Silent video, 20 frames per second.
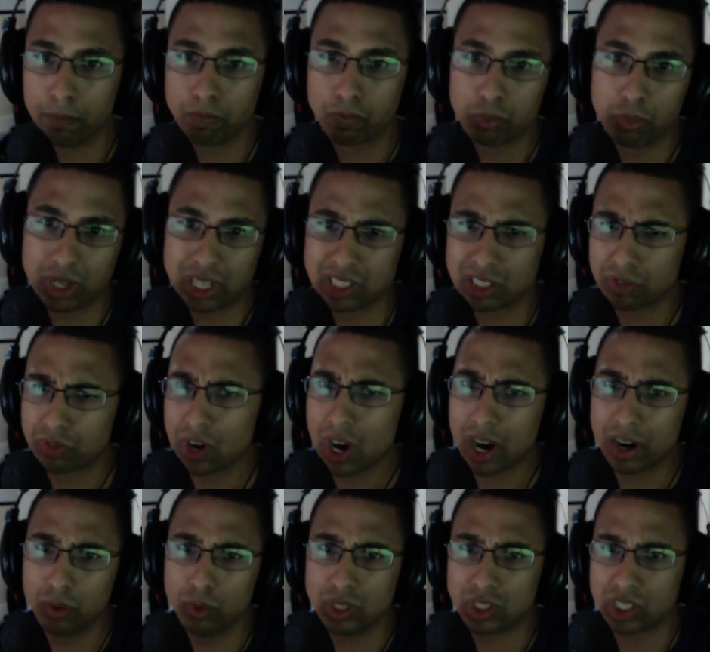because if not,
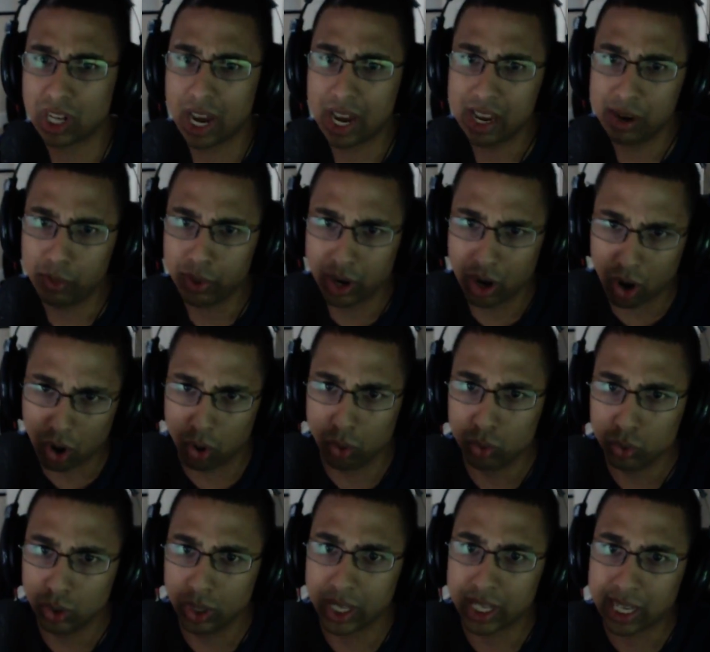it would say it would
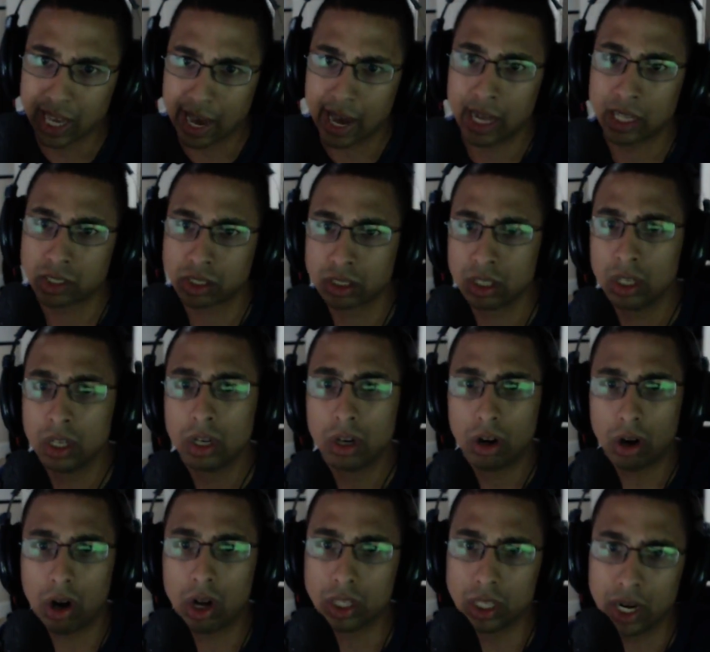only cast
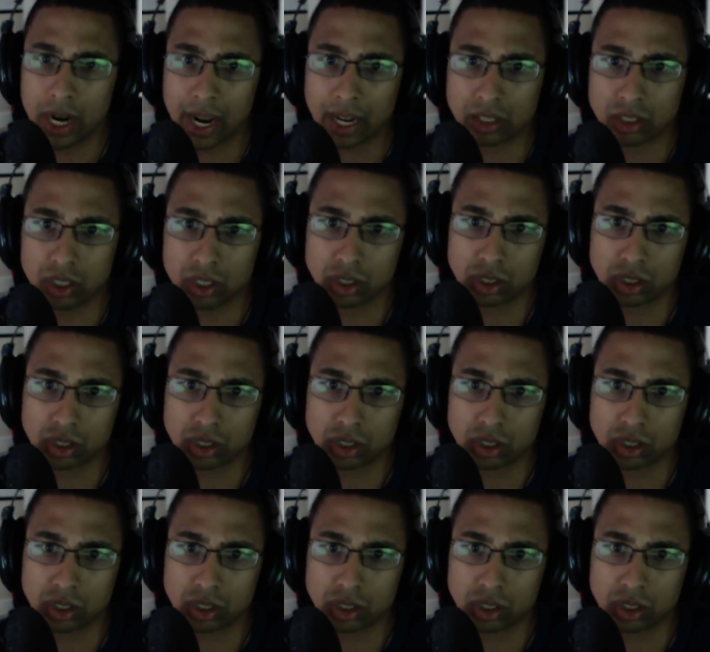on the Nexus.